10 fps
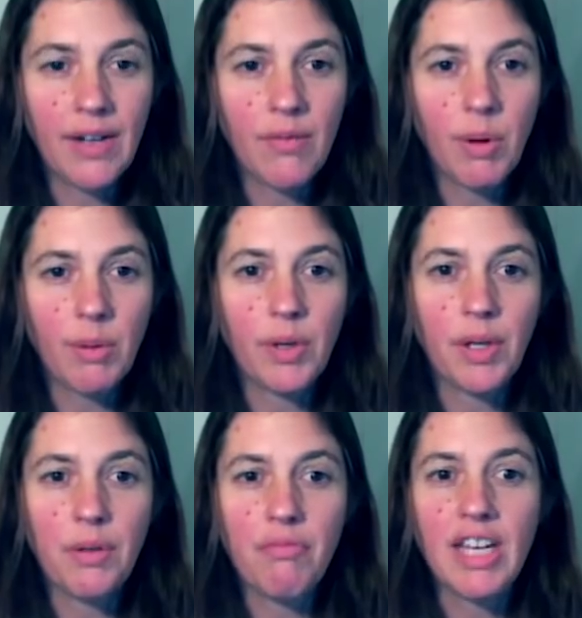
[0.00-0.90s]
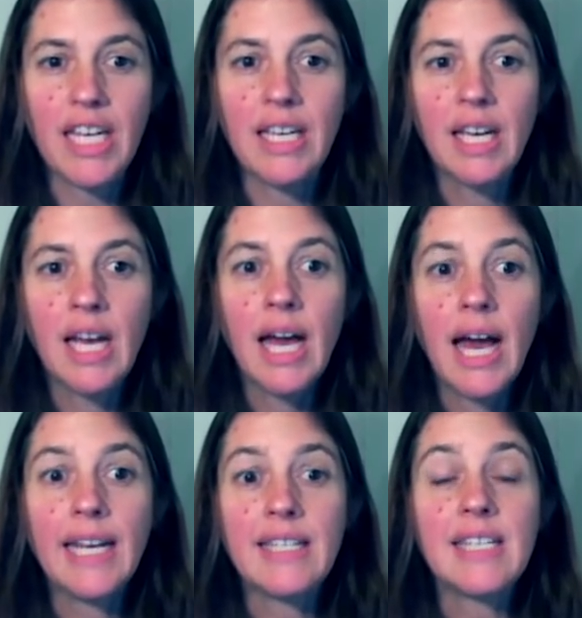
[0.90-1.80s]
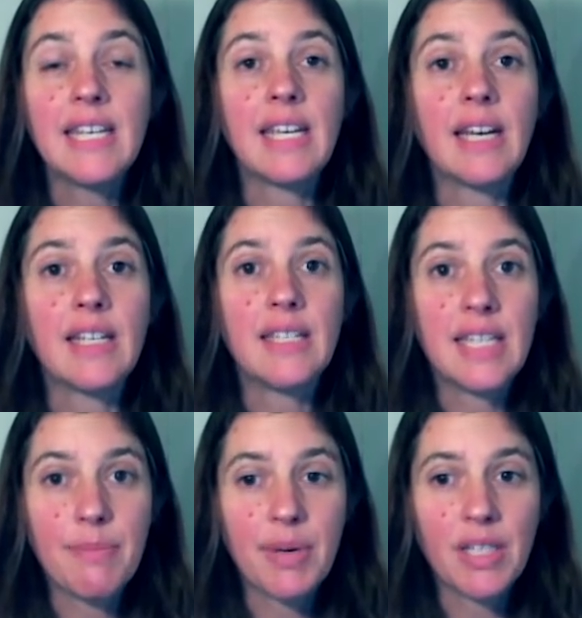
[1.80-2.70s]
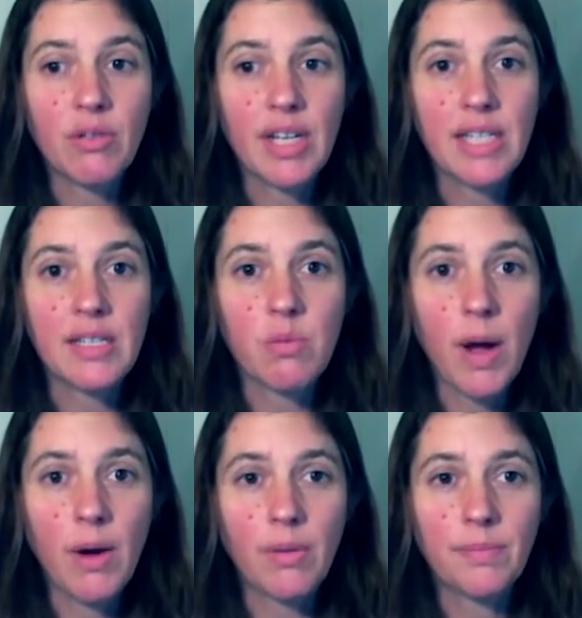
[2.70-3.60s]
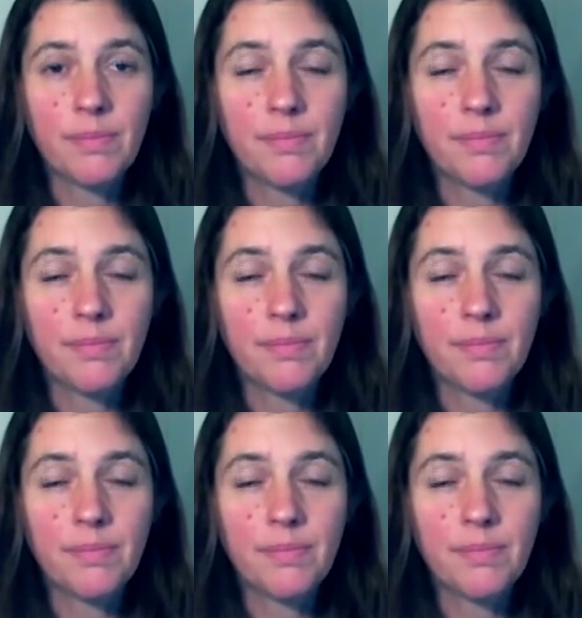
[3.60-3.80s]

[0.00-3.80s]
value of 1.3 and is seeing a steep increase as well.